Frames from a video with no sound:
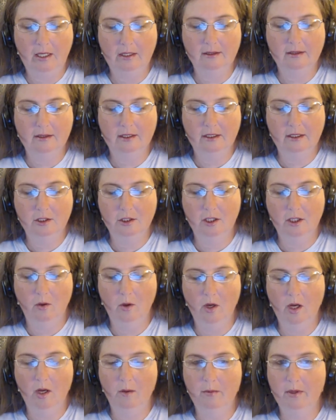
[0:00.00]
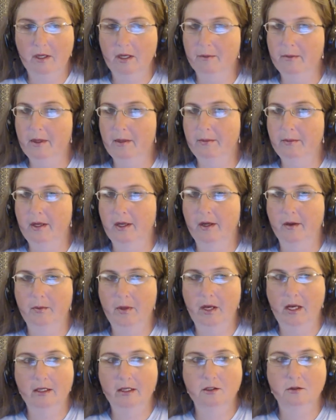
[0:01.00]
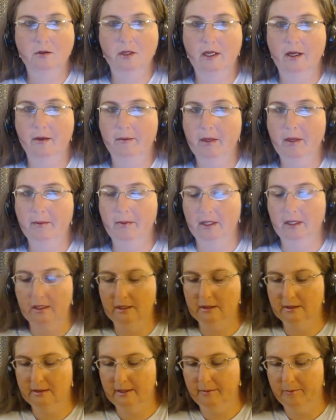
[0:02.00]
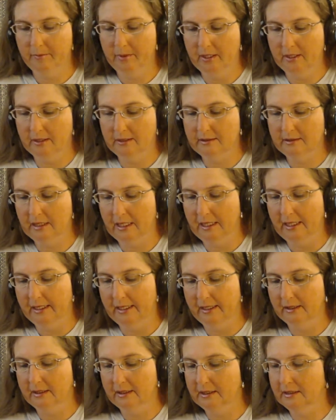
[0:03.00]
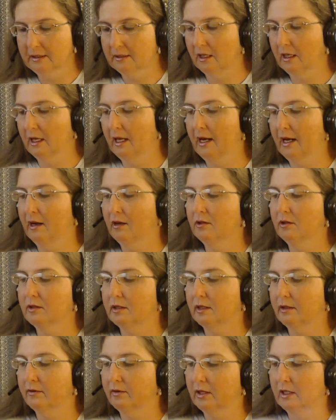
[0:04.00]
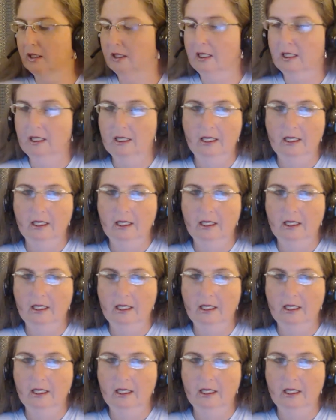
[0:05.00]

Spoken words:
bonds can show up. A commitment, a bond or a commitment. This can be signing a lease on a house, even.